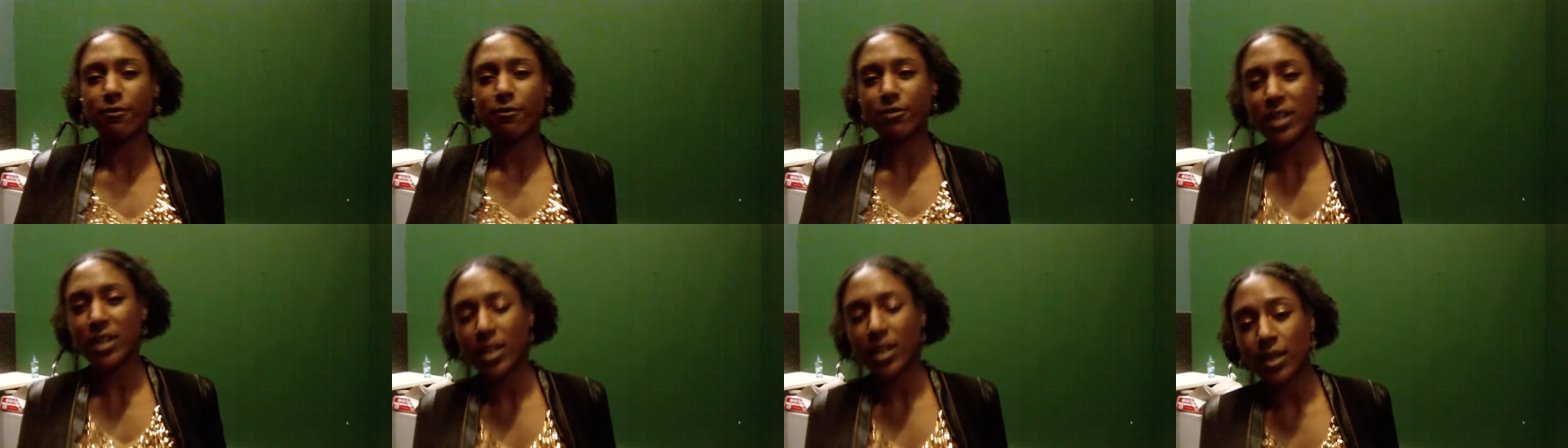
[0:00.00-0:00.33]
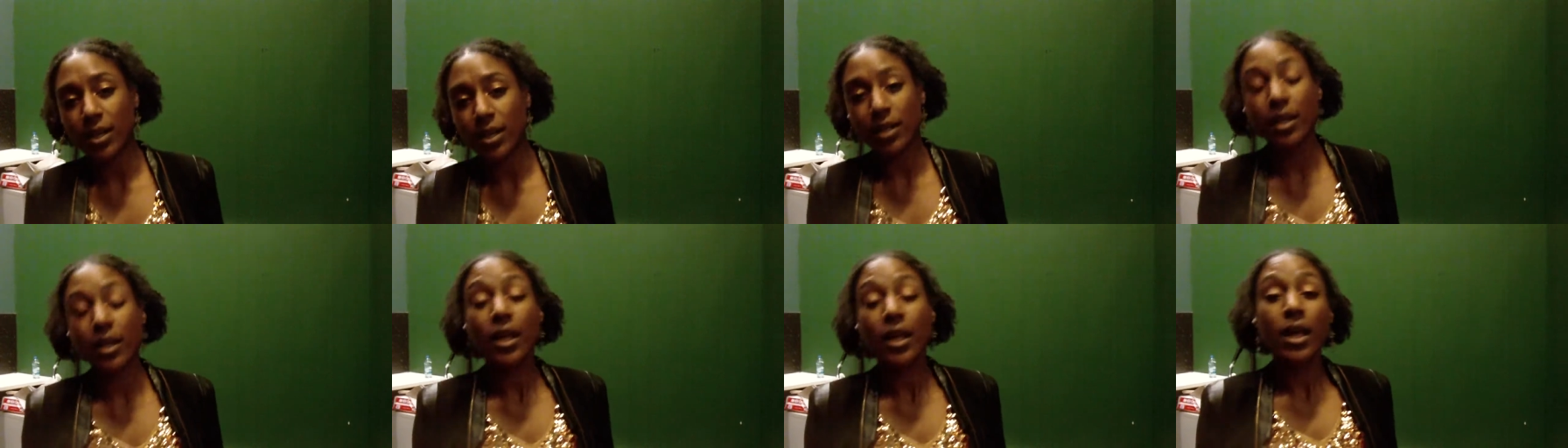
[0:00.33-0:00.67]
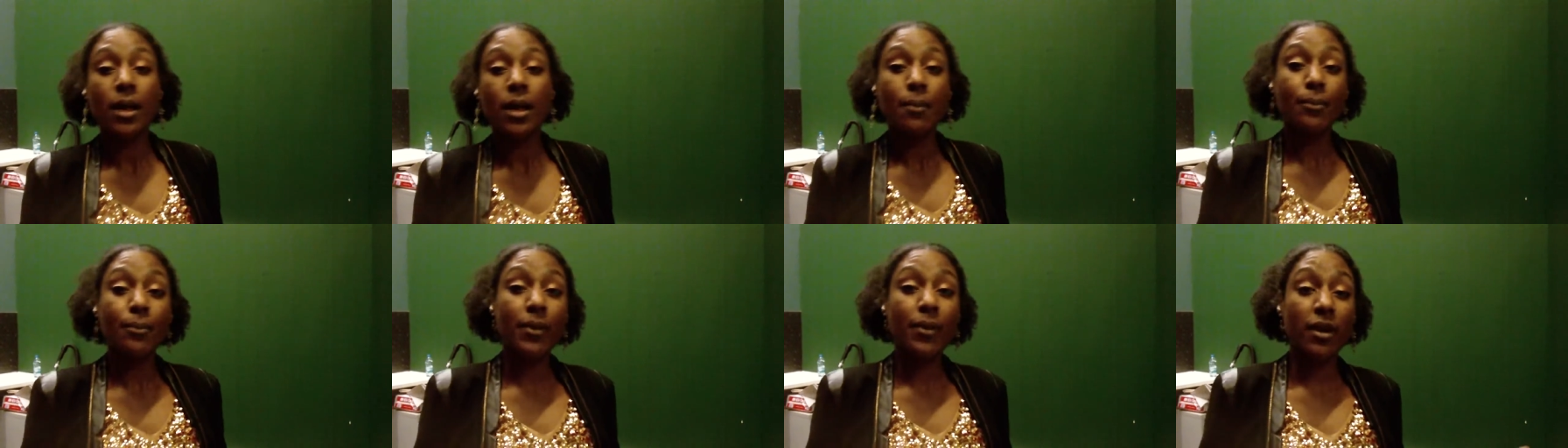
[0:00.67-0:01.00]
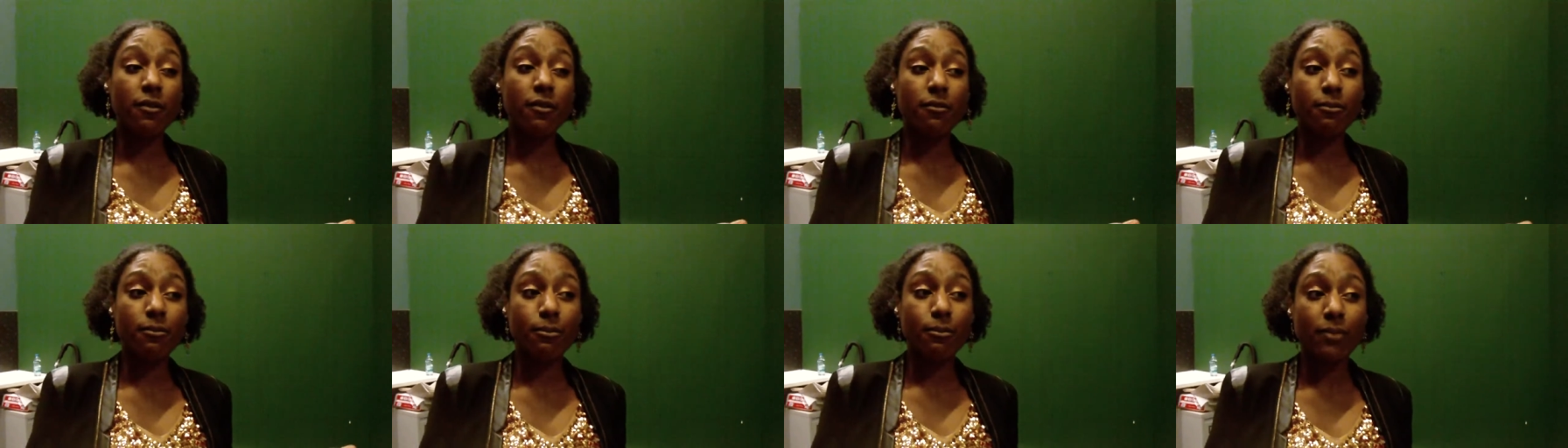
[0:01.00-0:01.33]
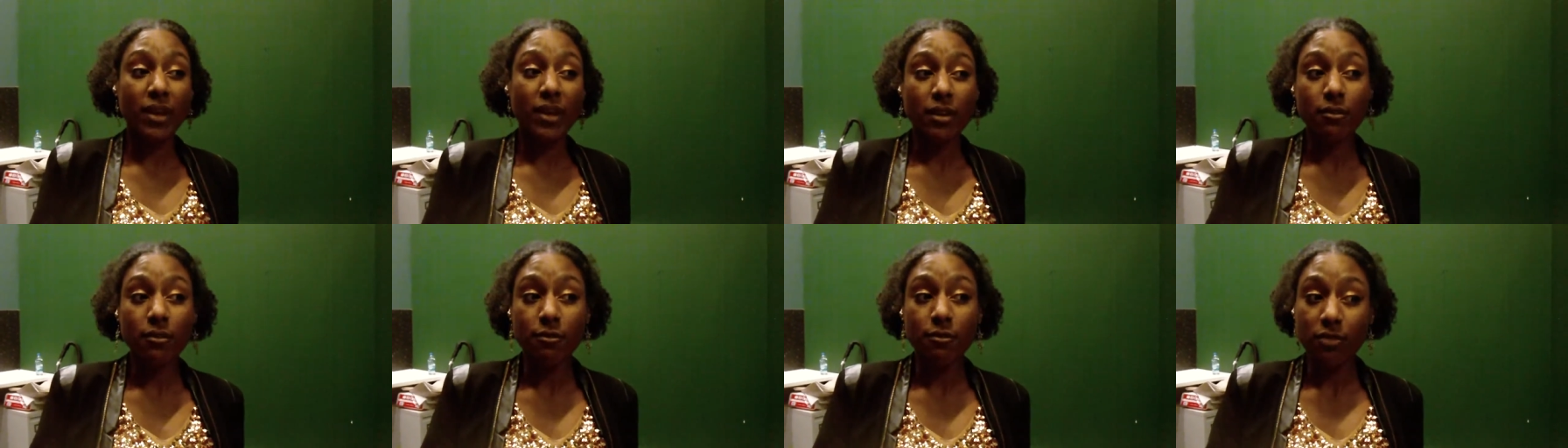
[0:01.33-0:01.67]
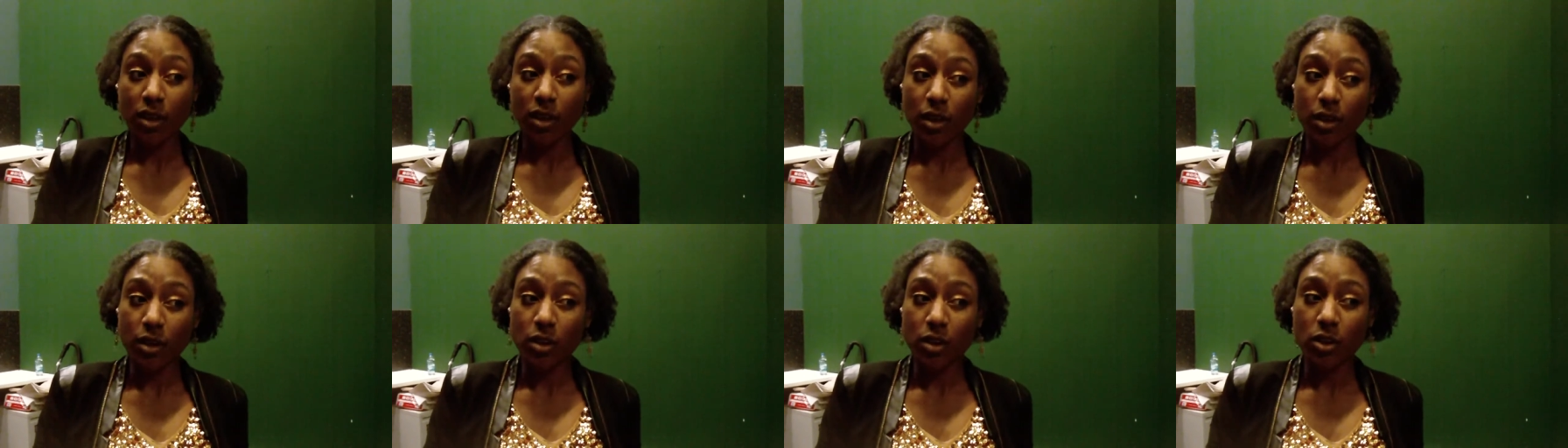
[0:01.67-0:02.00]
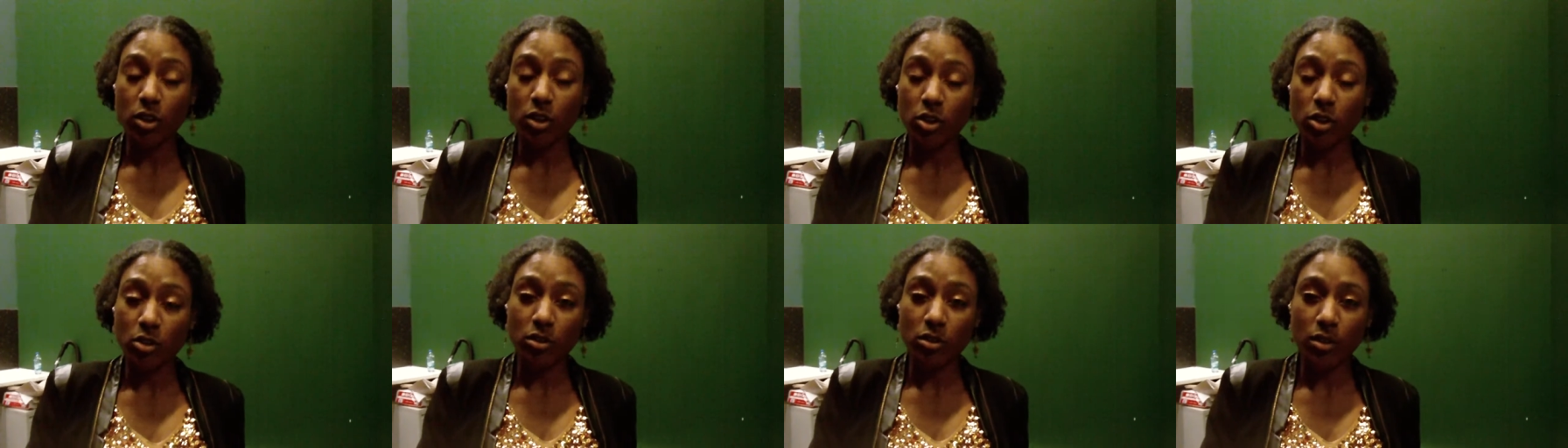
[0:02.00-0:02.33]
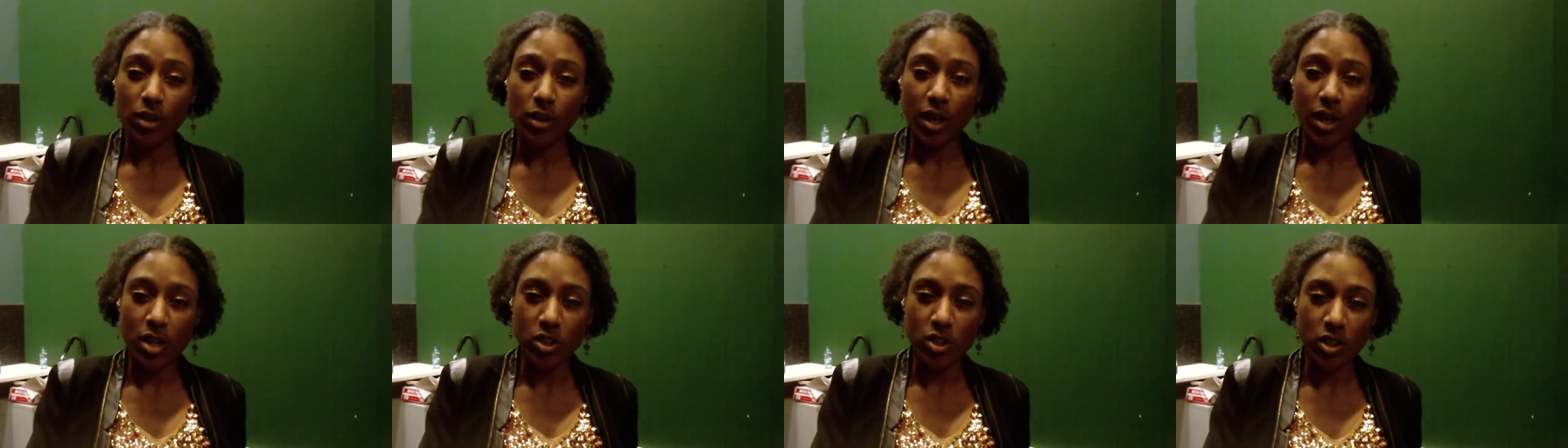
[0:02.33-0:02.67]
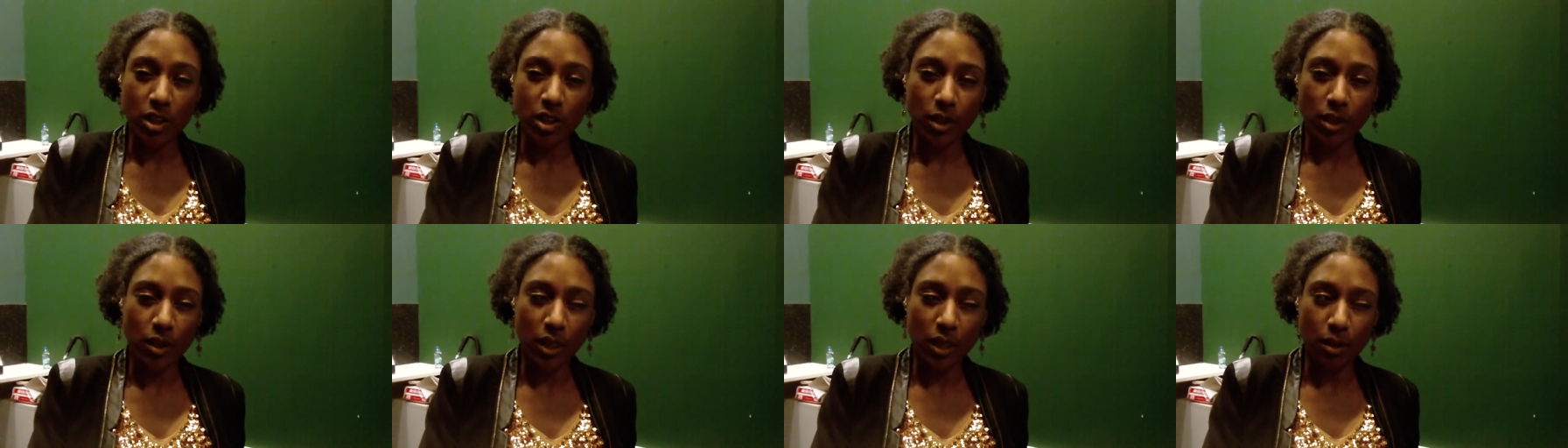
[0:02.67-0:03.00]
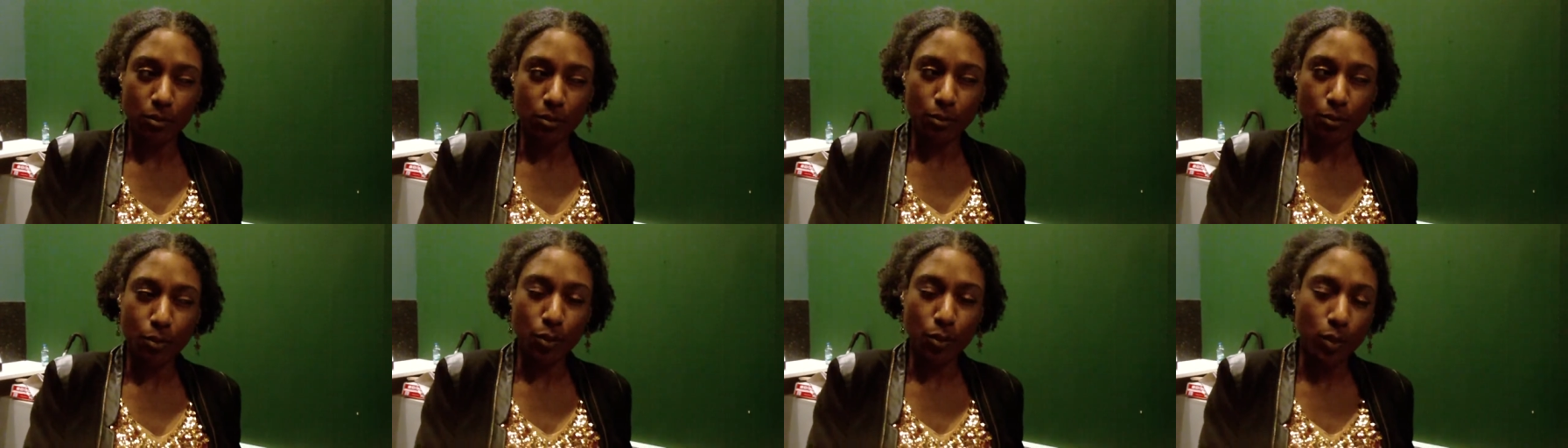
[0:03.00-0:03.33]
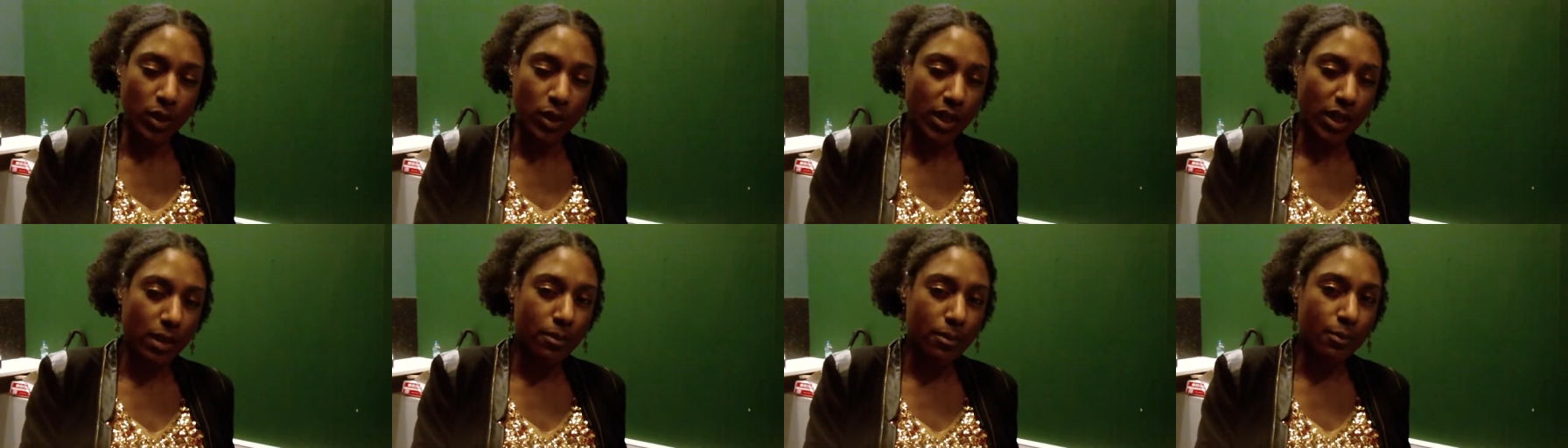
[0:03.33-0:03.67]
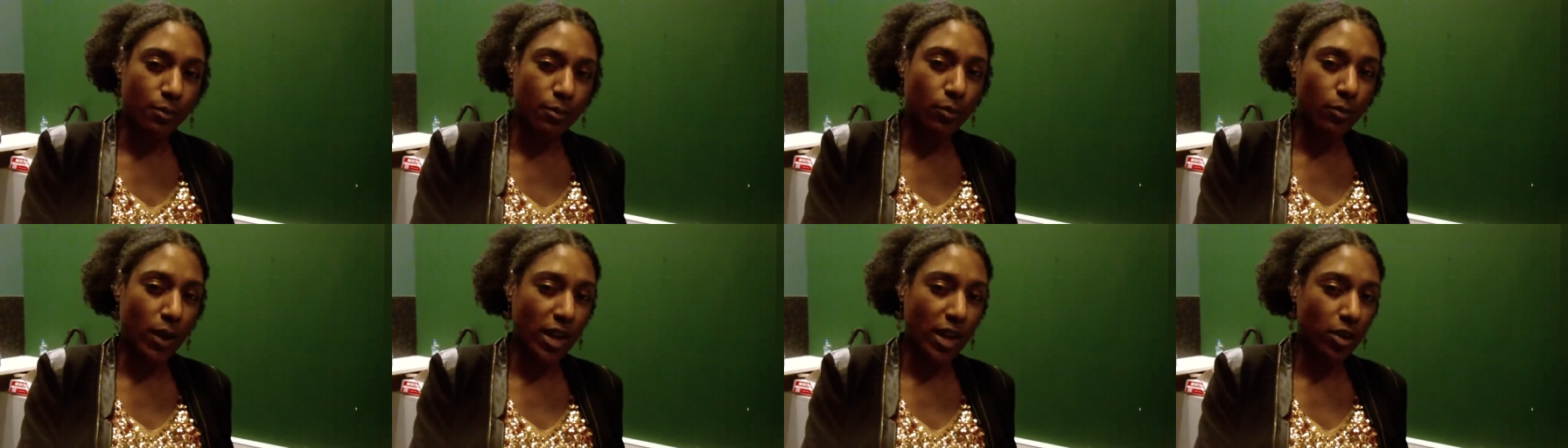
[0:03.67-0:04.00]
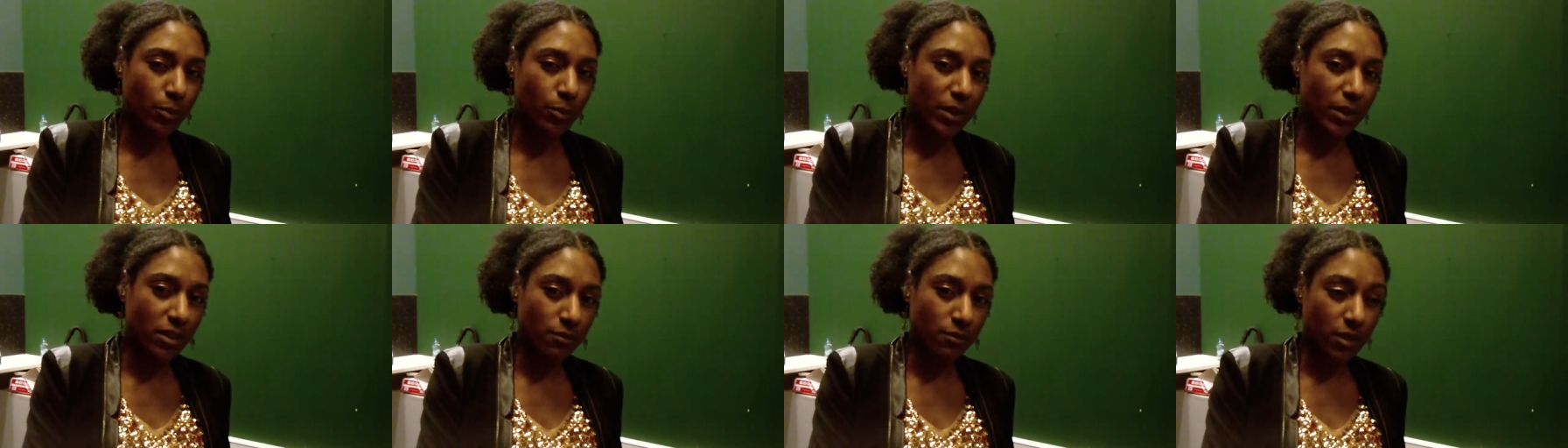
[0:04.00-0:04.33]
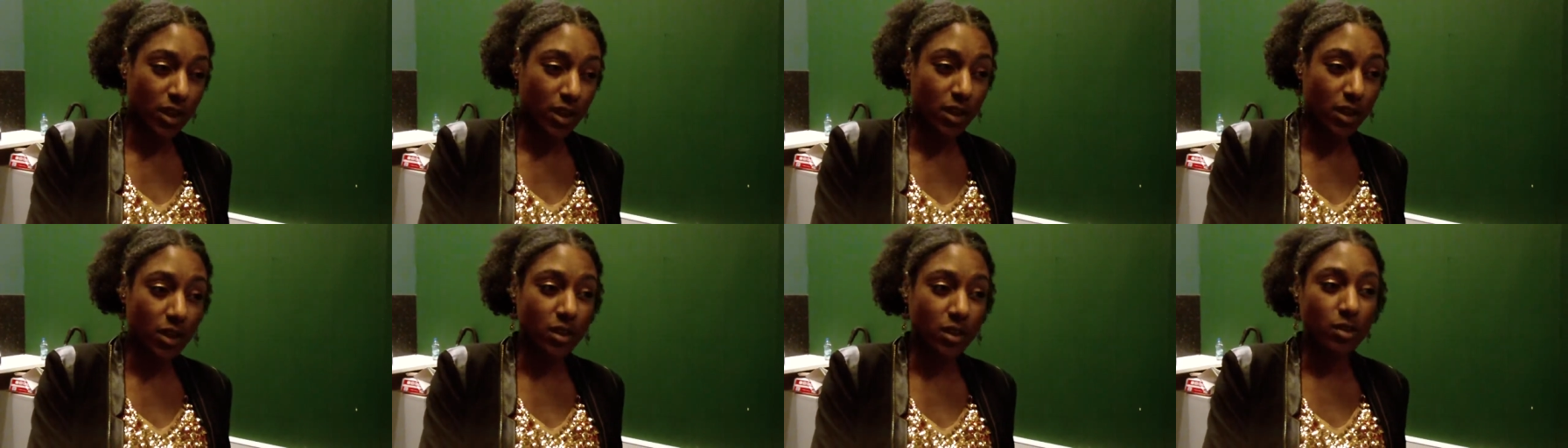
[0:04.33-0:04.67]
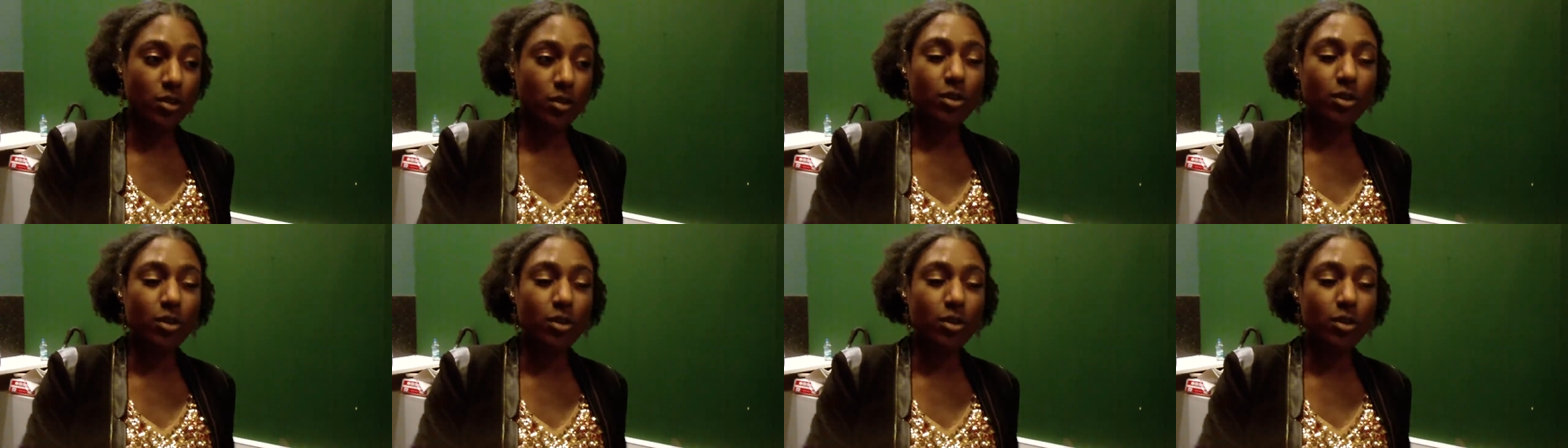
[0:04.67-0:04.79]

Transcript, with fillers: a vegan. But being vegan, you can actually eat poorly while being vegan,